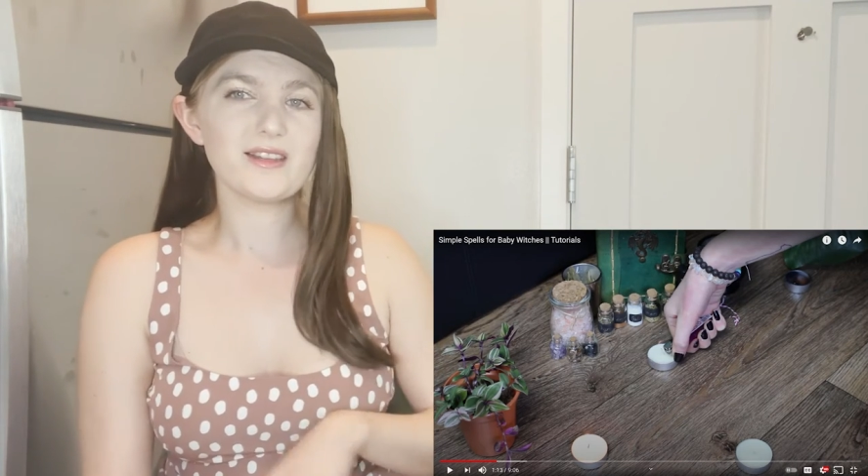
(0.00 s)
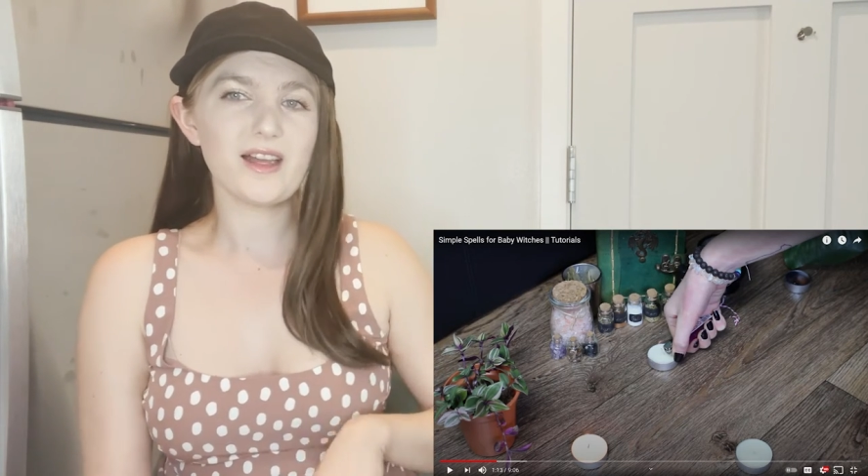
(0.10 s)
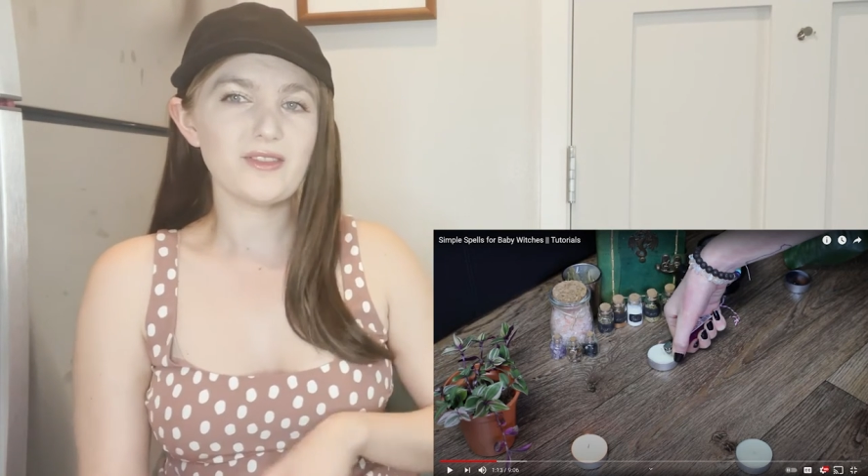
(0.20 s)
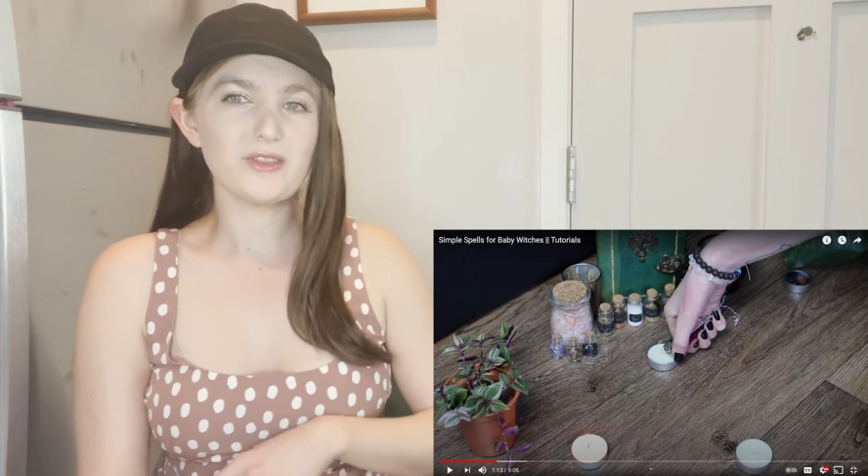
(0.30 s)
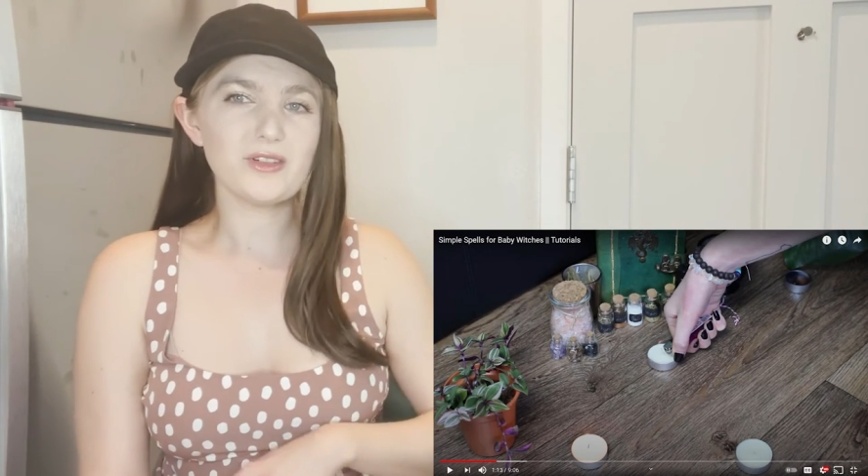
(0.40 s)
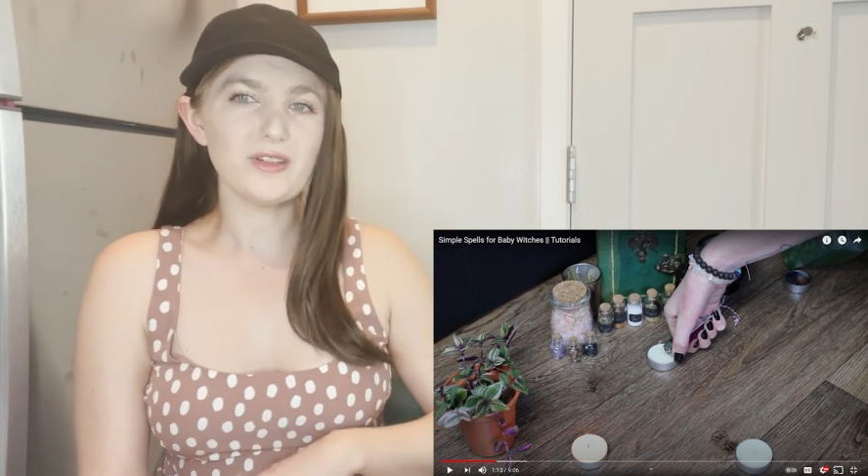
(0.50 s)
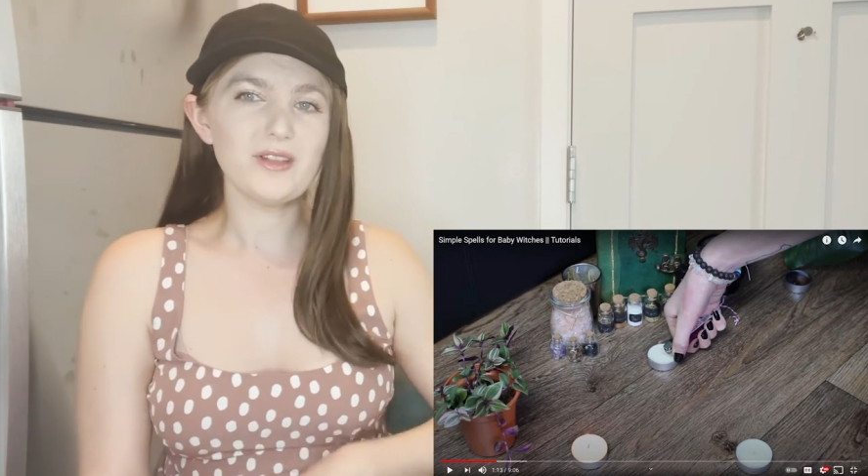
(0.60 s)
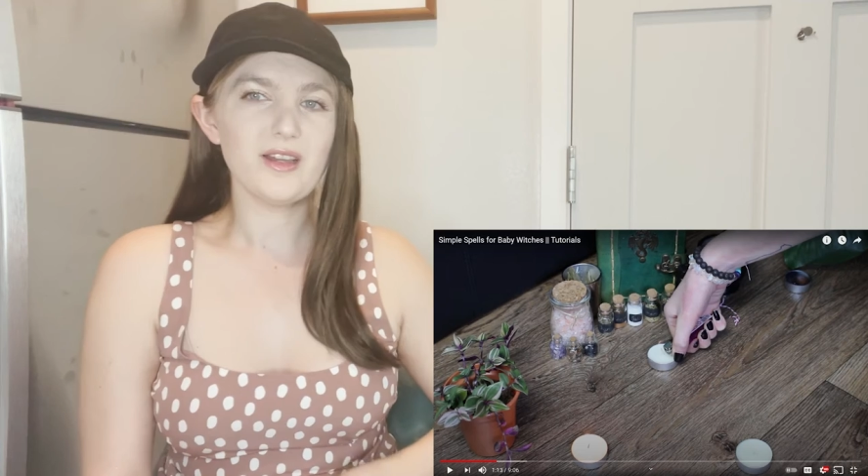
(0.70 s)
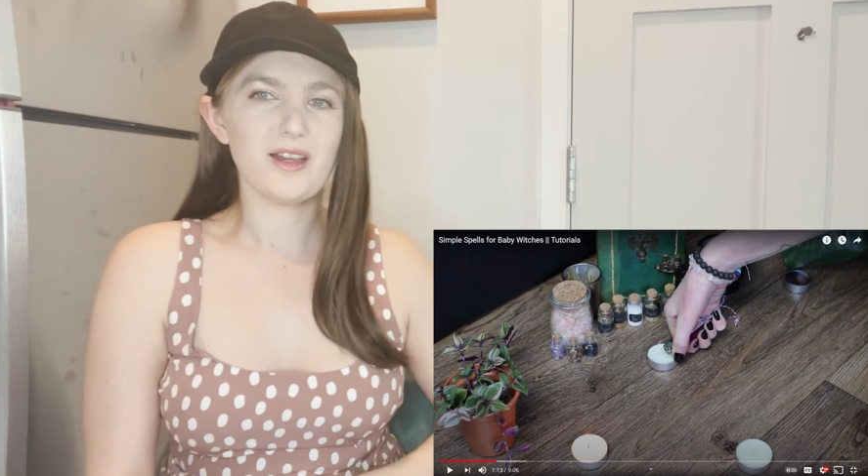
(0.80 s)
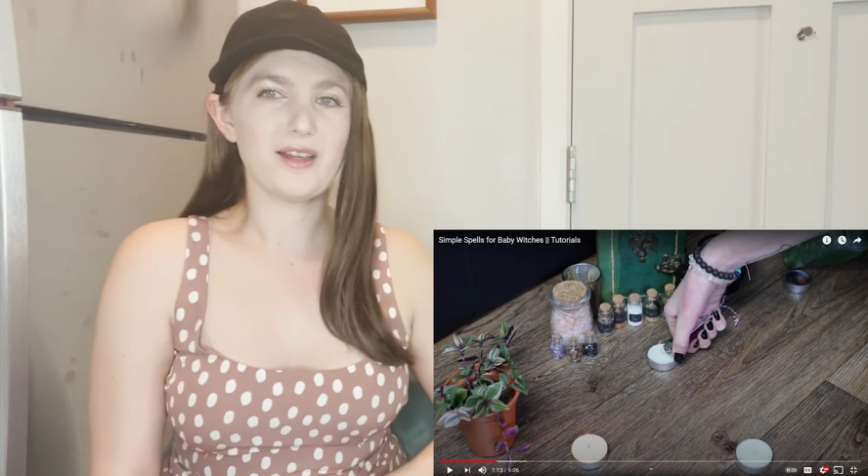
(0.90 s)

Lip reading: level.